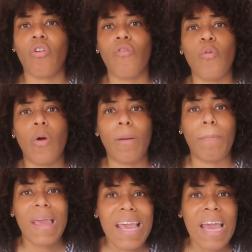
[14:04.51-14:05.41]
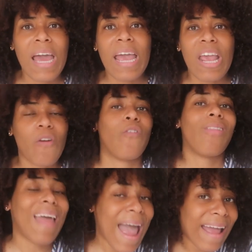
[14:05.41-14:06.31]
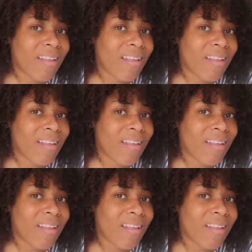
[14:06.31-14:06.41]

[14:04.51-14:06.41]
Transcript: So if you want to be here for that